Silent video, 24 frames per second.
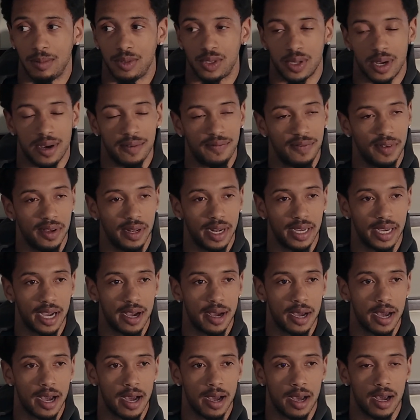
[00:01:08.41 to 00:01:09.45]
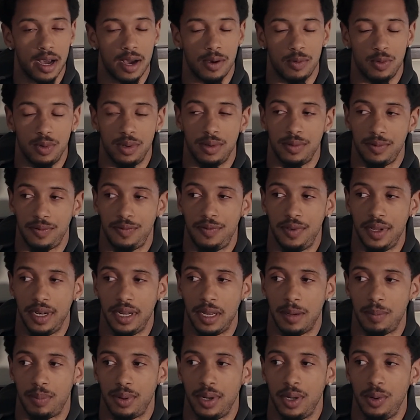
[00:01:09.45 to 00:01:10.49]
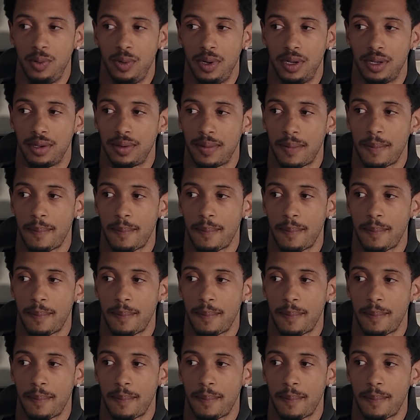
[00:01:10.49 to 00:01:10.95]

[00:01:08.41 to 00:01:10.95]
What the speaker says: So I felt like I would fit in pretty well.